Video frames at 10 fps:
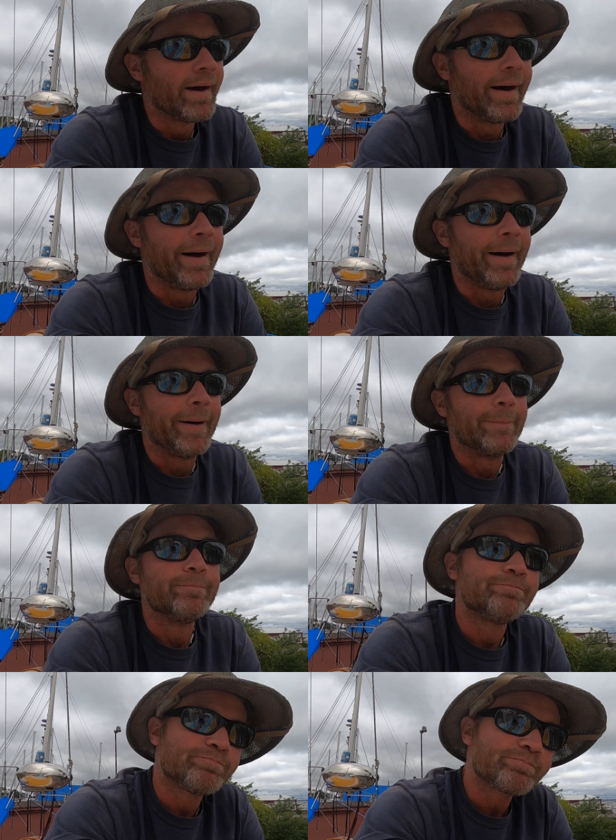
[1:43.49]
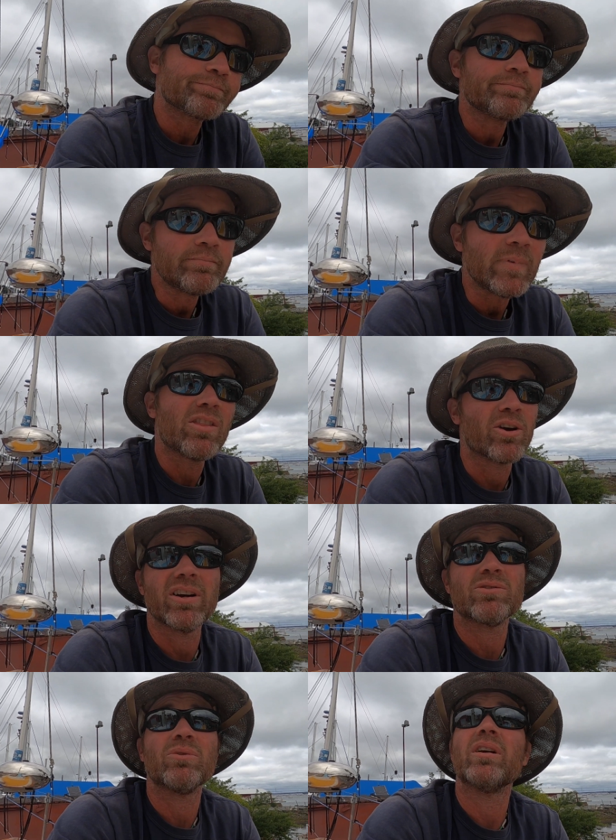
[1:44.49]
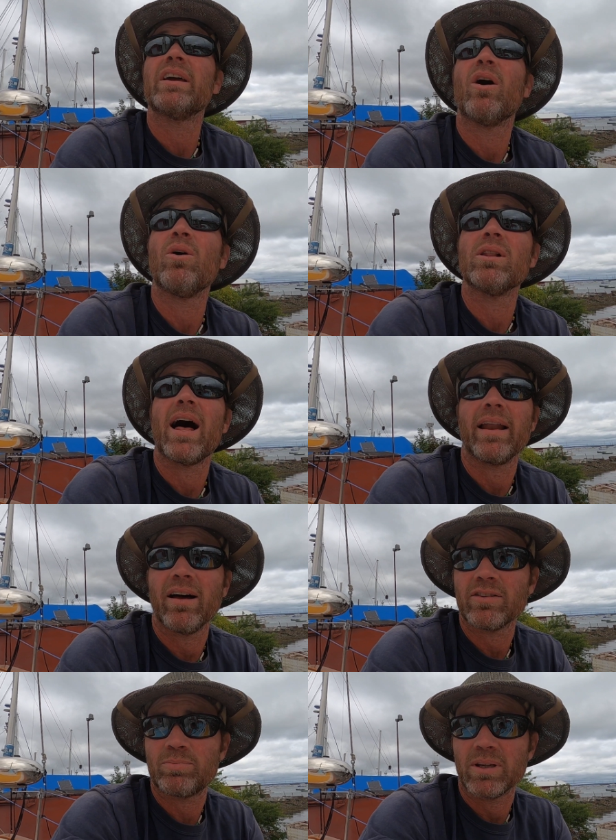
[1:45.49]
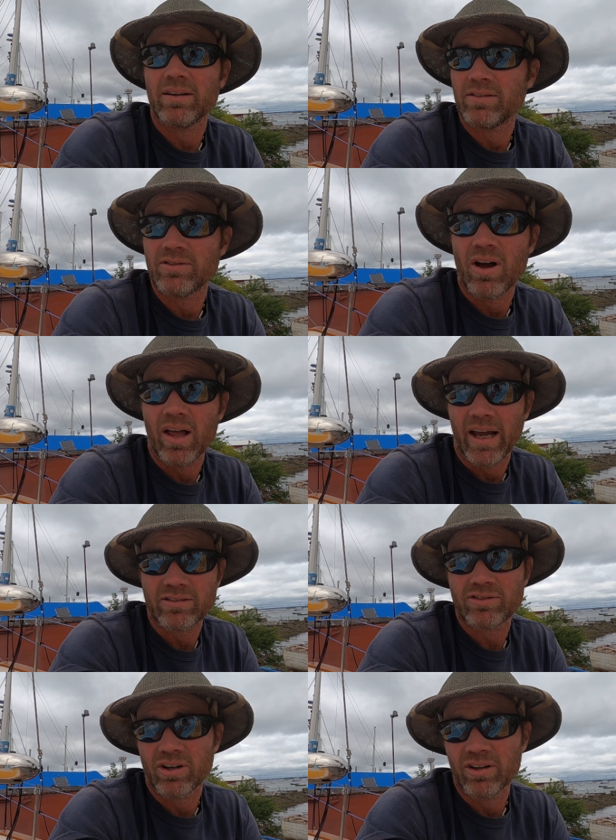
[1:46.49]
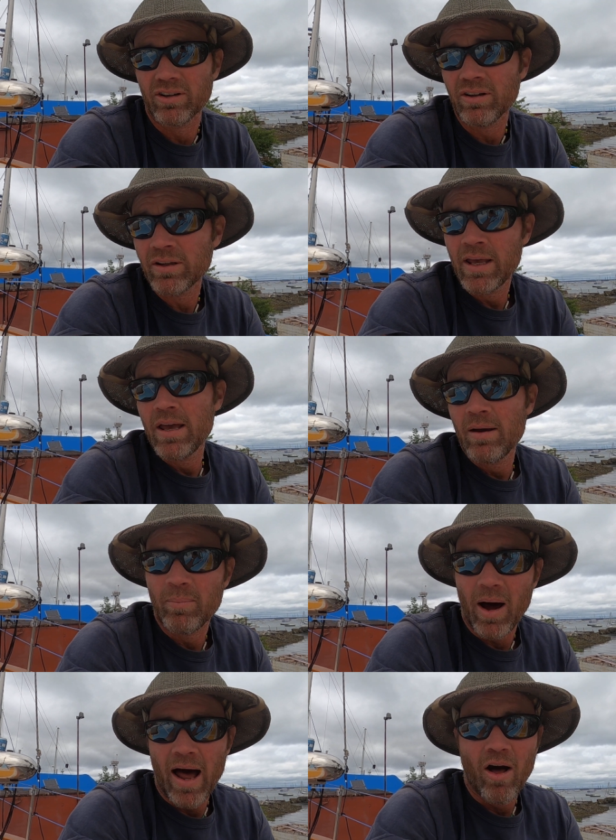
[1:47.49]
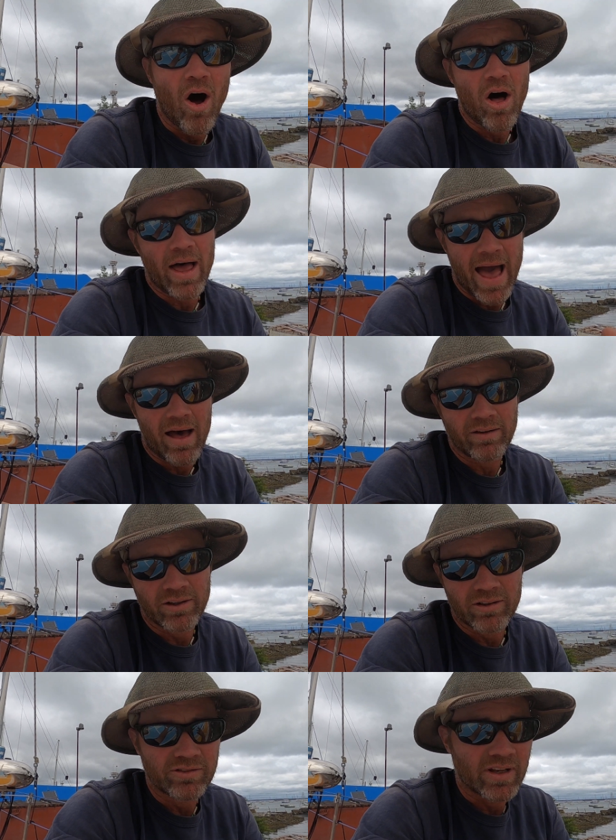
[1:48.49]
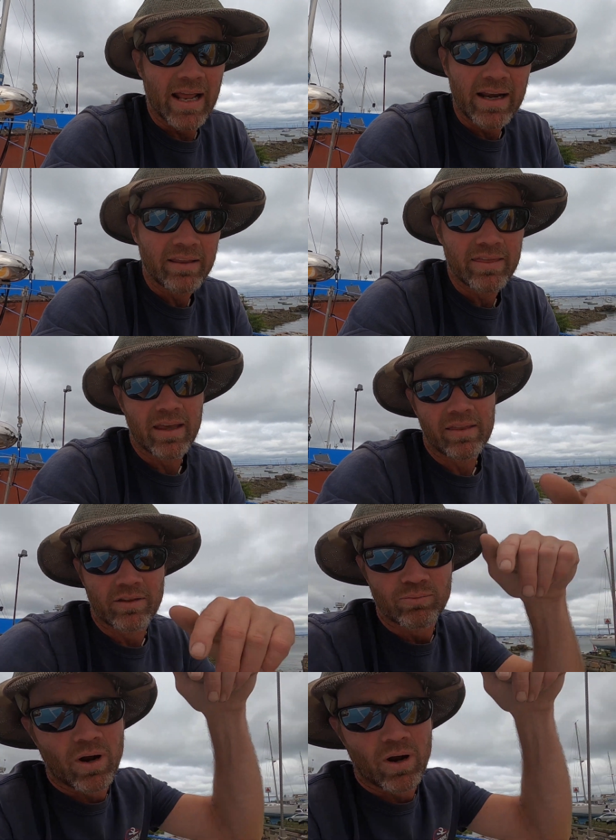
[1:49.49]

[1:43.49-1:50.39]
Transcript: There isn't really a whole lot else because it's all external, but all halyards and anything that's